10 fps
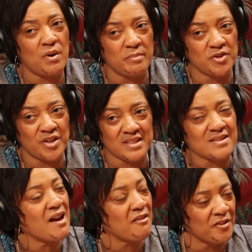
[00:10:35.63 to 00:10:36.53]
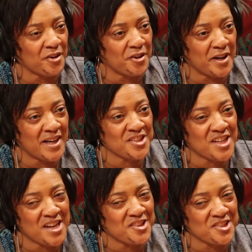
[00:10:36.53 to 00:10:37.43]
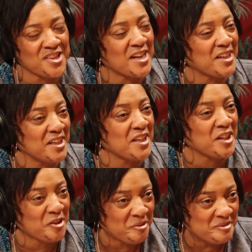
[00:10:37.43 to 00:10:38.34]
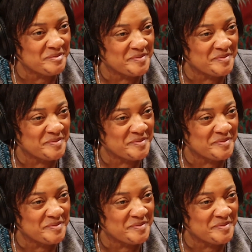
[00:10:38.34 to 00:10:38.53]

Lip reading: web address ever, education.edu.